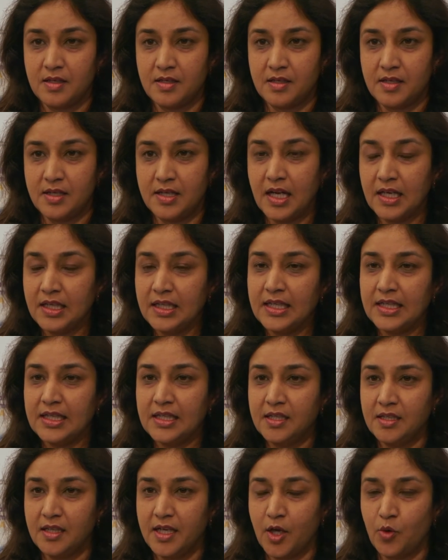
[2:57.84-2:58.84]

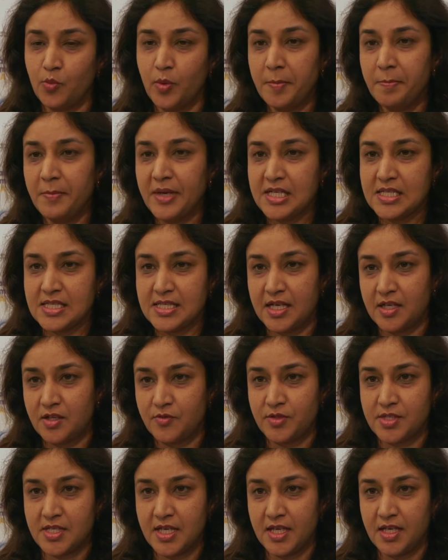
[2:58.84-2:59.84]
redundant equipment set,
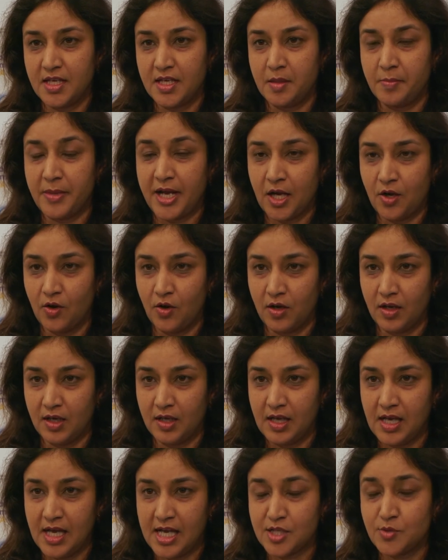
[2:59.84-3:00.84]
say in a backhaul,
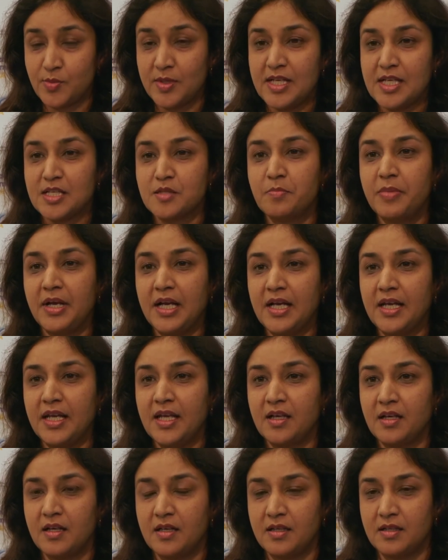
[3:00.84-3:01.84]
as well as
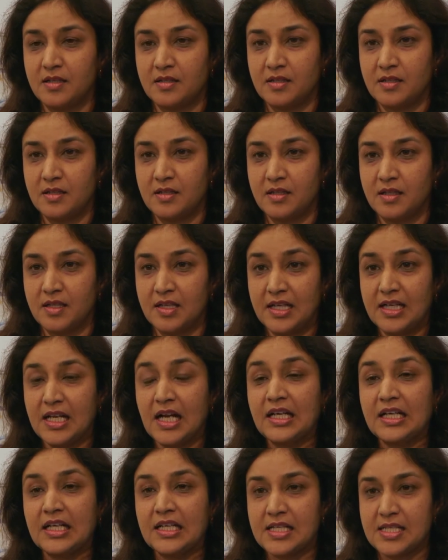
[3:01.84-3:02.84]
building a
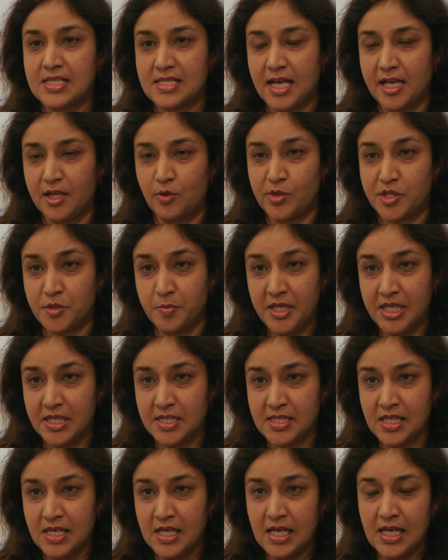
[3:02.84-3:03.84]
redundant design, which
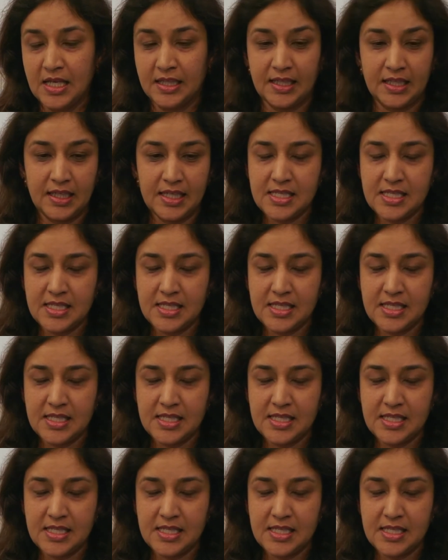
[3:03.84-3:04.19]
means that